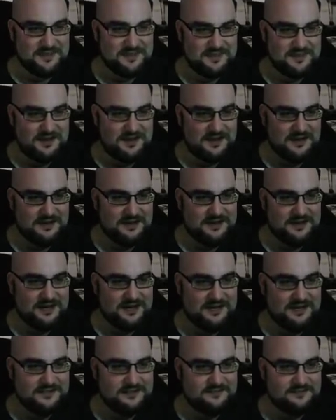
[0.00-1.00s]

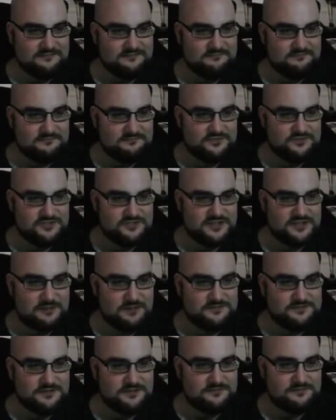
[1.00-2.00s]
Kind of just
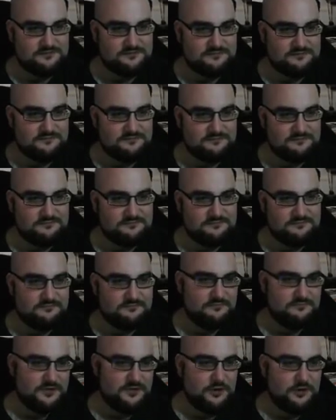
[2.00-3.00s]
kept it,
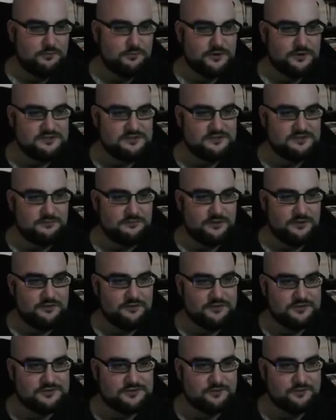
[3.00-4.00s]
you know, pretty simple on
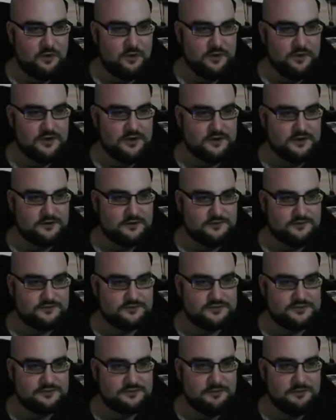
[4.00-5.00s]
this wall here.
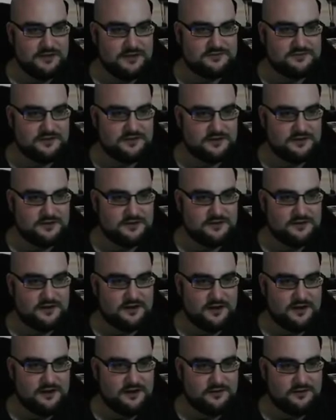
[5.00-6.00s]
Just a basic
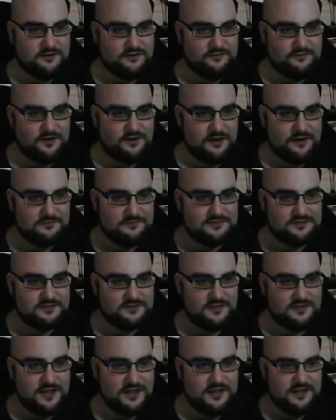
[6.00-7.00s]
good
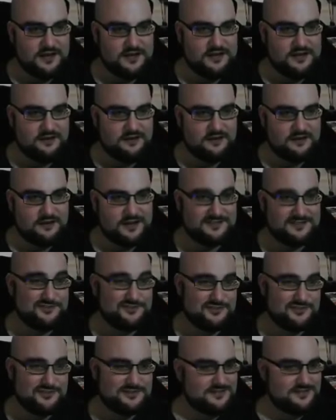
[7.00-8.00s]
vibes light here. That's
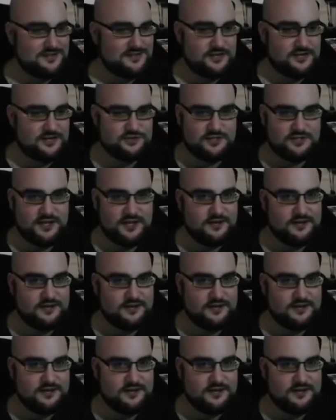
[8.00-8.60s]
just a touch of light,